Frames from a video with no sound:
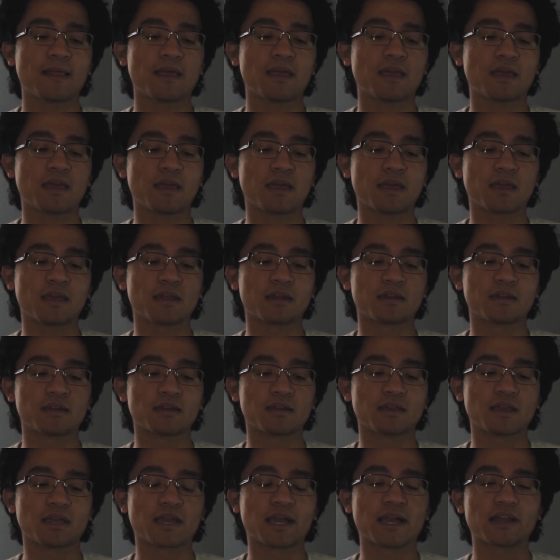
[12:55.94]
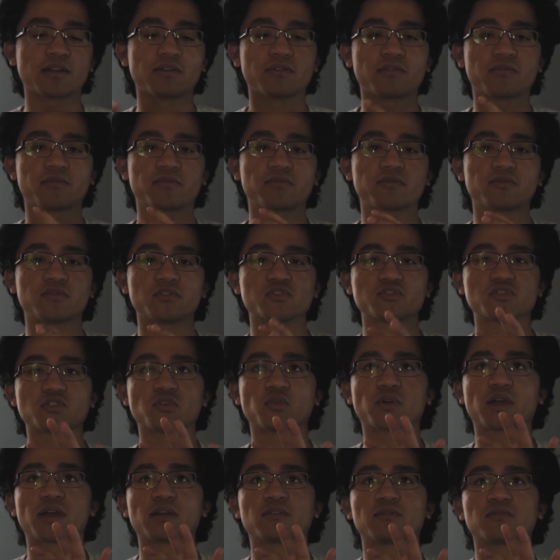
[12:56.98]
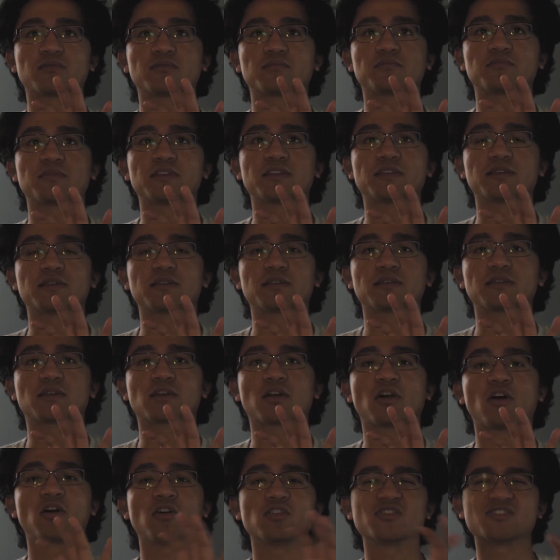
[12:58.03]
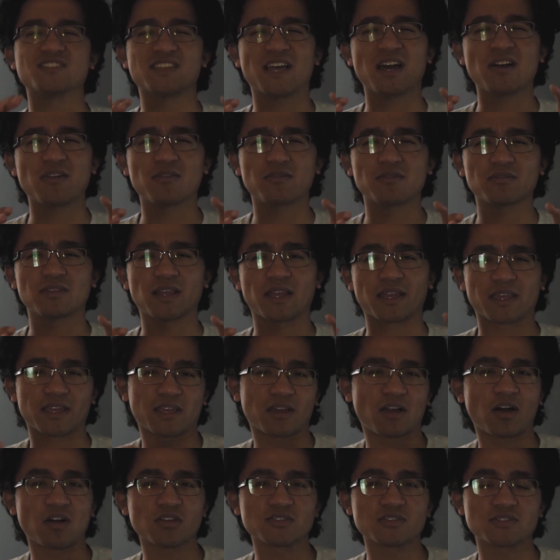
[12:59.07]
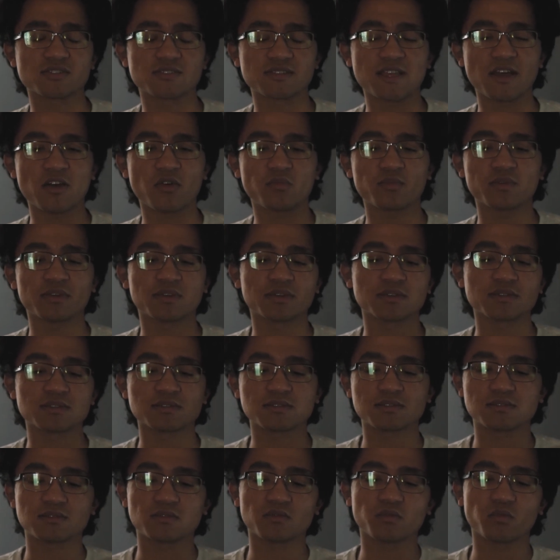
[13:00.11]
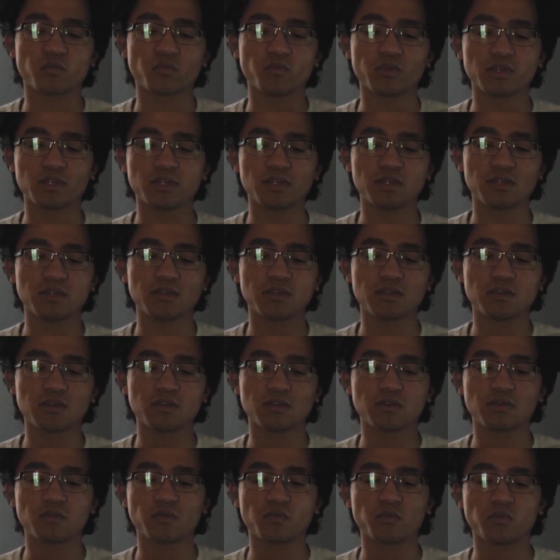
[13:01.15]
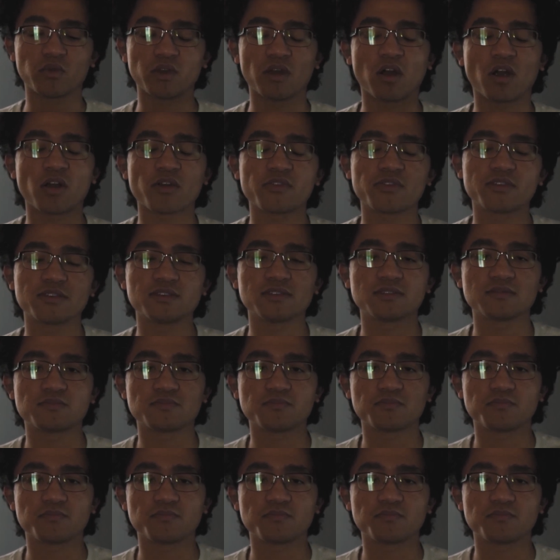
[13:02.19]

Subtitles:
And the show kind of calls us out, because we are these